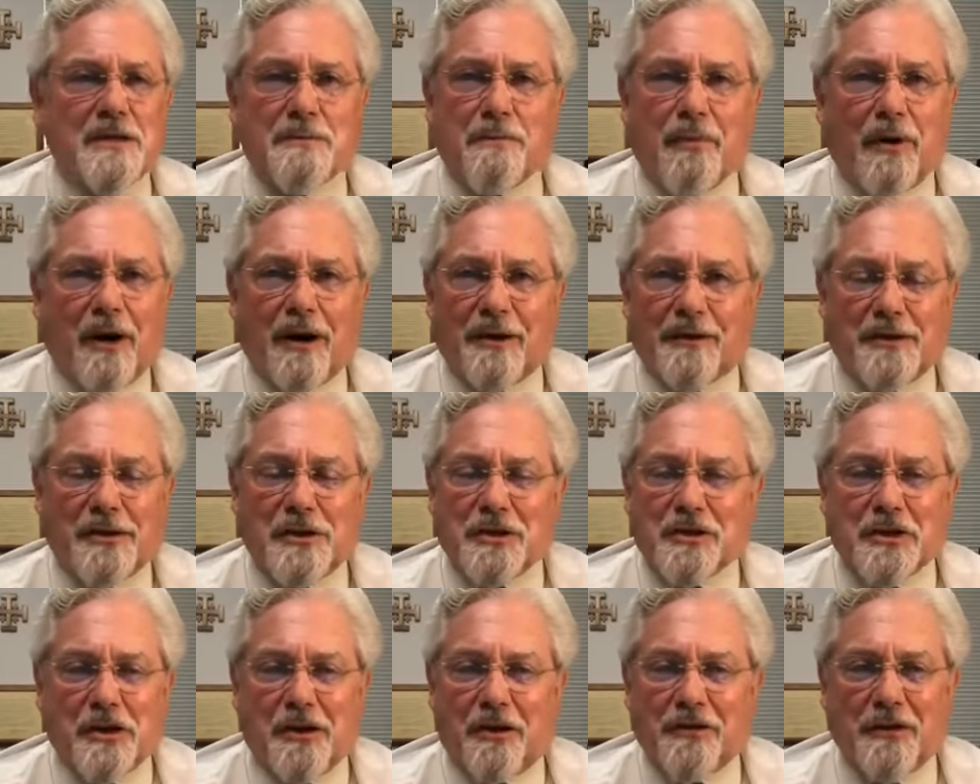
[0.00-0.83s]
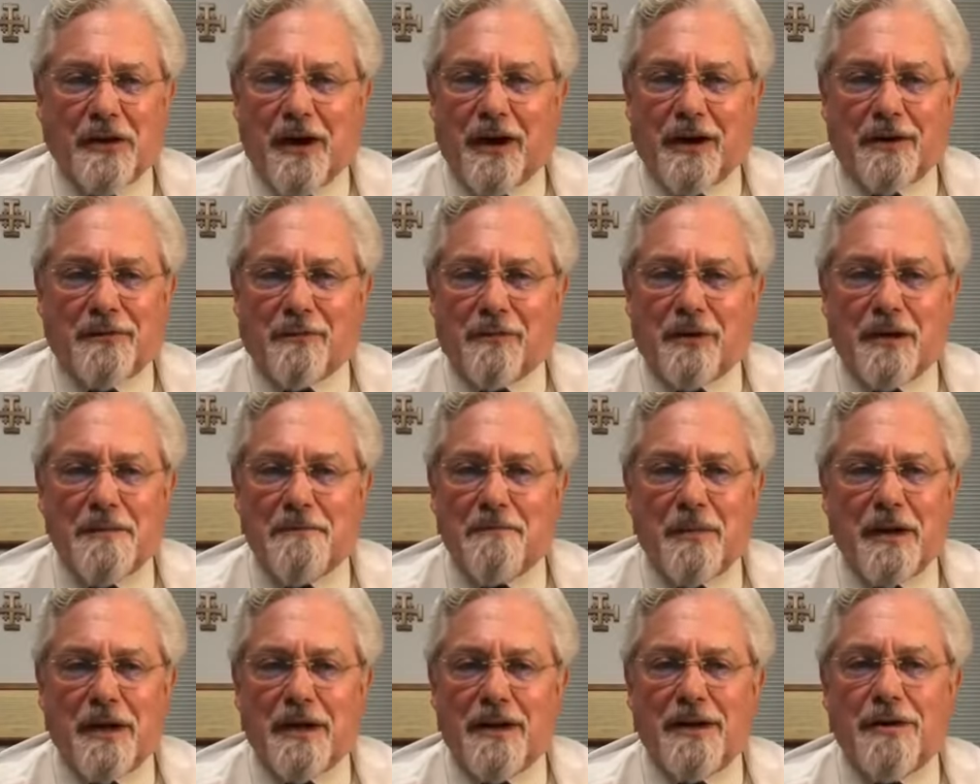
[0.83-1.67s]
His body shall not
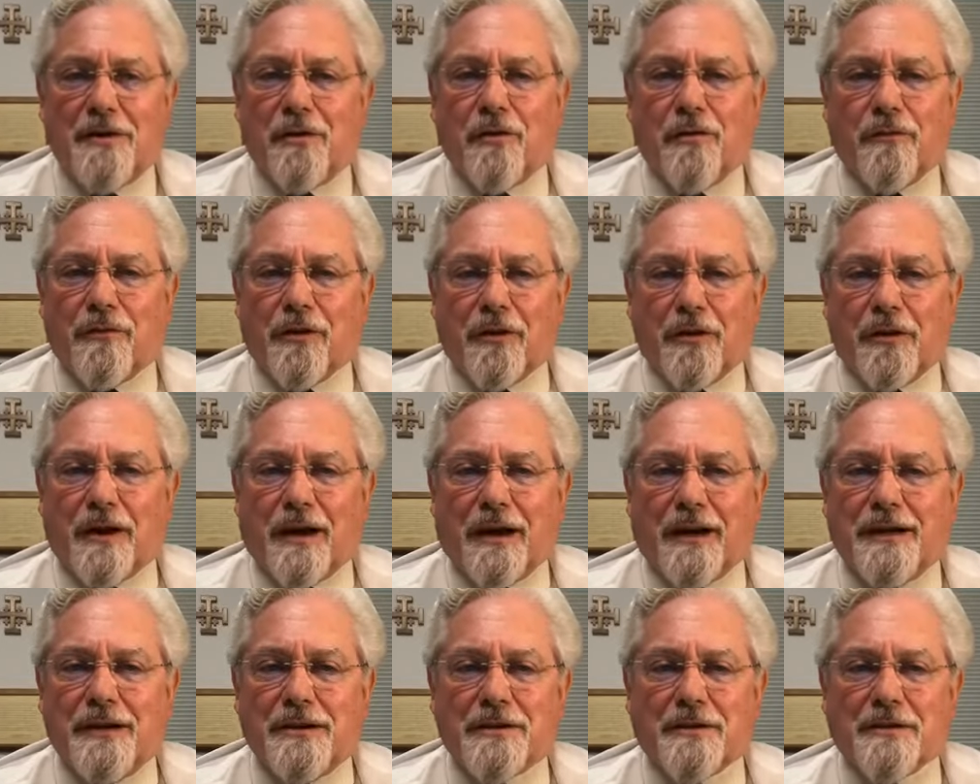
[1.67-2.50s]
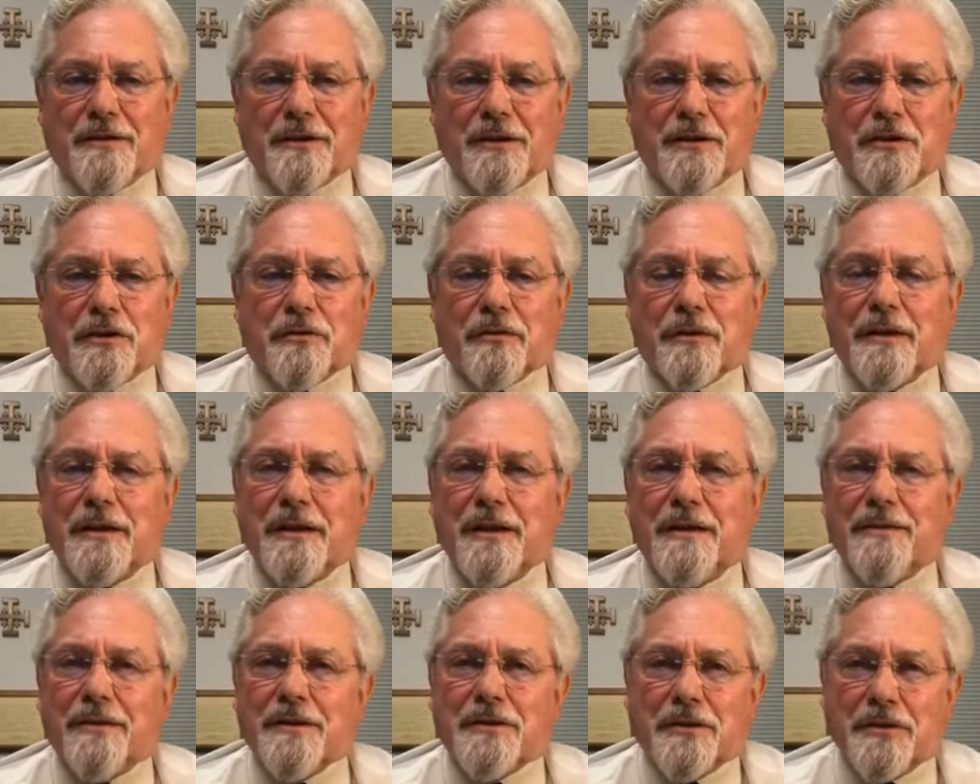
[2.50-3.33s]
remain overnight on a
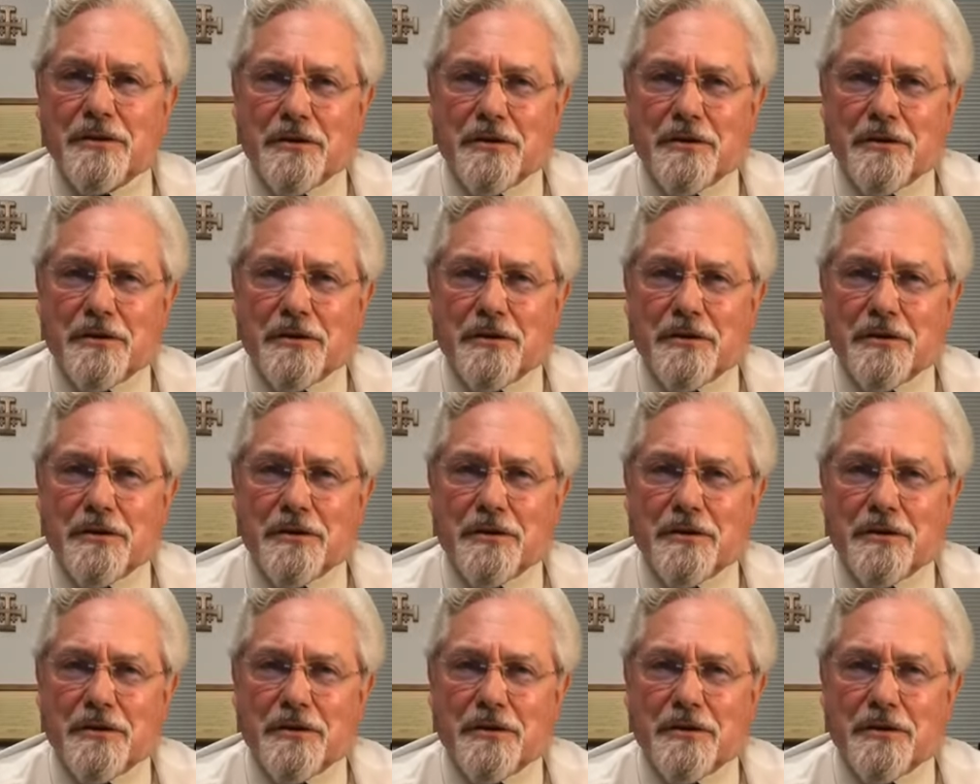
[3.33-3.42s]
tree.